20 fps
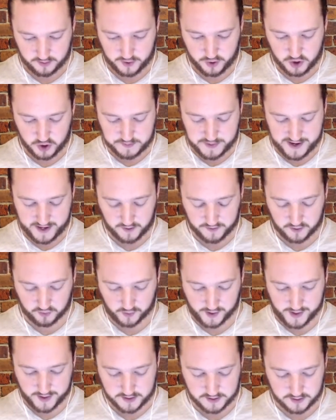gonna just peck on the
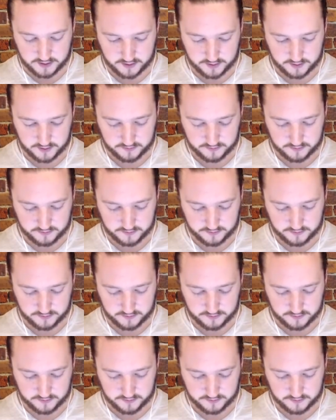right.